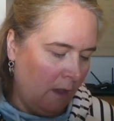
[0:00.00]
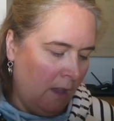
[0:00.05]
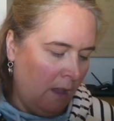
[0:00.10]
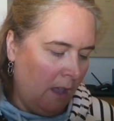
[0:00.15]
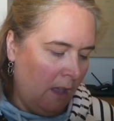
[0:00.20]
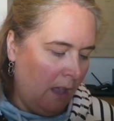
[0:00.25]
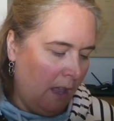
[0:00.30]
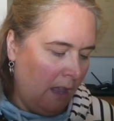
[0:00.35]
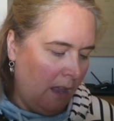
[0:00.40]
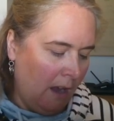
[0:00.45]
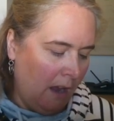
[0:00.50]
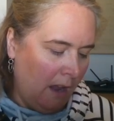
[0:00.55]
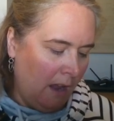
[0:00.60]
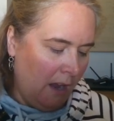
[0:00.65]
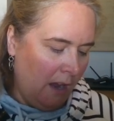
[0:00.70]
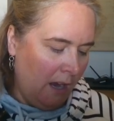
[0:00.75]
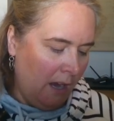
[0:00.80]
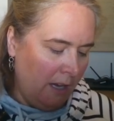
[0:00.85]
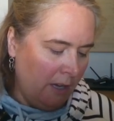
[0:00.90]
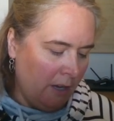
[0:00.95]
And
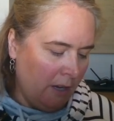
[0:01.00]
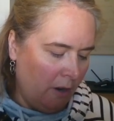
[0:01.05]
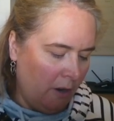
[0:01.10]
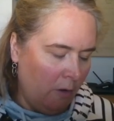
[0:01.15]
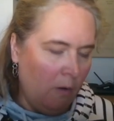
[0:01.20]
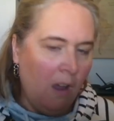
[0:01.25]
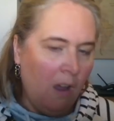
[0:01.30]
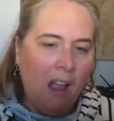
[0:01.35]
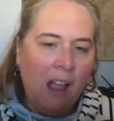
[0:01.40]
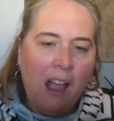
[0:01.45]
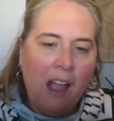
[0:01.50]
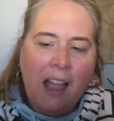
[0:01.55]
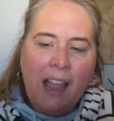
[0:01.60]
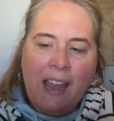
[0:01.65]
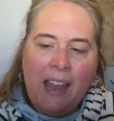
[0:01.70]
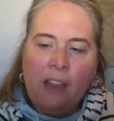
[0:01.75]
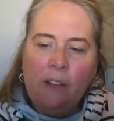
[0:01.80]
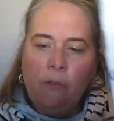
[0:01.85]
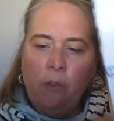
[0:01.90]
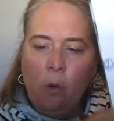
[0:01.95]
I know I
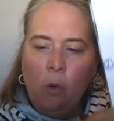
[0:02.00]
have